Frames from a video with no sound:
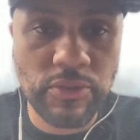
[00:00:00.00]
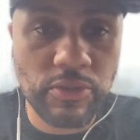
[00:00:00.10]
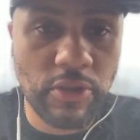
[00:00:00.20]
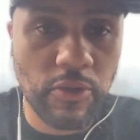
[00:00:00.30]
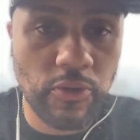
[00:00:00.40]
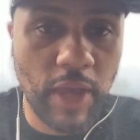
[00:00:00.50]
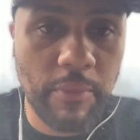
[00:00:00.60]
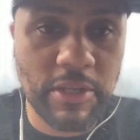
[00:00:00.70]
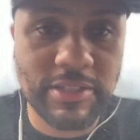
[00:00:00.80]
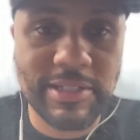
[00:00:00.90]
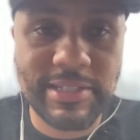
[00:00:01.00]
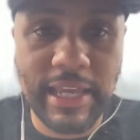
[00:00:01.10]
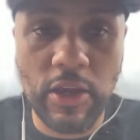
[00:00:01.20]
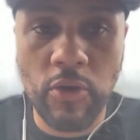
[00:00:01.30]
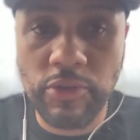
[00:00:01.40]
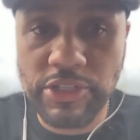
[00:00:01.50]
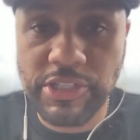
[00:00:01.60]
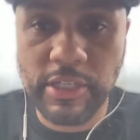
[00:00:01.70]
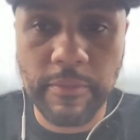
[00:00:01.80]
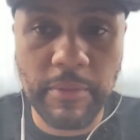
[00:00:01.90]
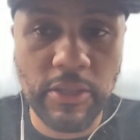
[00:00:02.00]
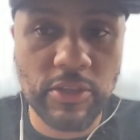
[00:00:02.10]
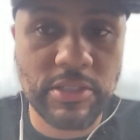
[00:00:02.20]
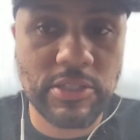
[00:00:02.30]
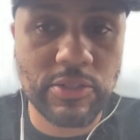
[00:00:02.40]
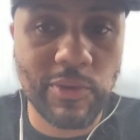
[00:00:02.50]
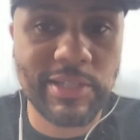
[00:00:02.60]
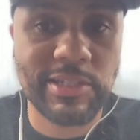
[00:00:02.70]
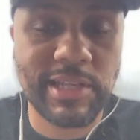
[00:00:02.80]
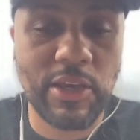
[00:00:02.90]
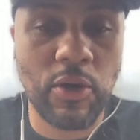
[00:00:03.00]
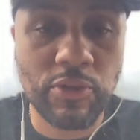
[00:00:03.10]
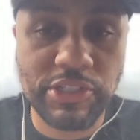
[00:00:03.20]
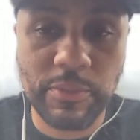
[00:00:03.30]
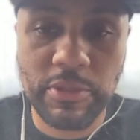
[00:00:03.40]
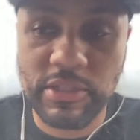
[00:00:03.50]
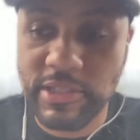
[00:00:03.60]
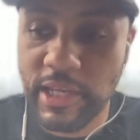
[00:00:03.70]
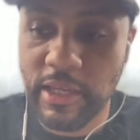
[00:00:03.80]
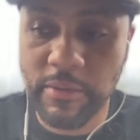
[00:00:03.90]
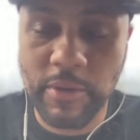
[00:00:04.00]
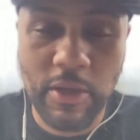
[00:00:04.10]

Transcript: you know, you're able to just take ownership in your situation, take ownership of your team,